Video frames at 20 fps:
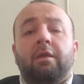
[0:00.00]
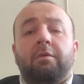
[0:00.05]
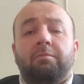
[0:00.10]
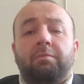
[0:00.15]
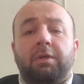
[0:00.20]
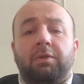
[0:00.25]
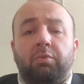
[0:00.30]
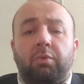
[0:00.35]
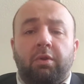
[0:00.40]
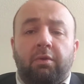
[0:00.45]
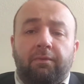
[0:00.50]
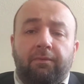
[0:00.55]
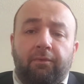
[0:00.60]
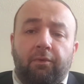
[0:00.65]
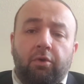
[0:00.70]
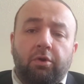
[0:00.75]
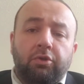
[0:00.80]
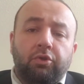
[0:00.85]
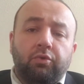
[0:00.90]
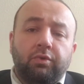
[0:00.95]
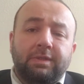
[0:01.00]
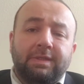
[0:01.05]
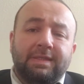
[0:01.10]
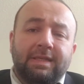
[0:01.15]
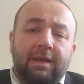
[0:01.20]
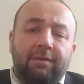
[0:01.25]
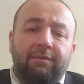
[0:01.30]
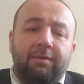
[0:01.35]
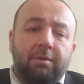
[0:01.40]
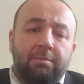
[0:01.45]
between 4 to
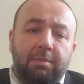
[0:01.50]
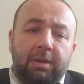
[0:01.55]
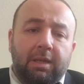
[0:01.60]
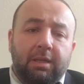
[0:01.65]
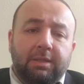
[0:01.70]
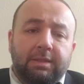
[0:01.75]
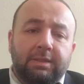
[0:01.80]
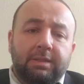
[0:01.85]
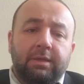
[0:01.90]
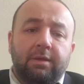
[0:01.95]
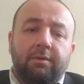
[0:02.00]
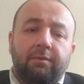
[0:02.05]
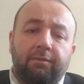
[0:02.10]
7 minutes.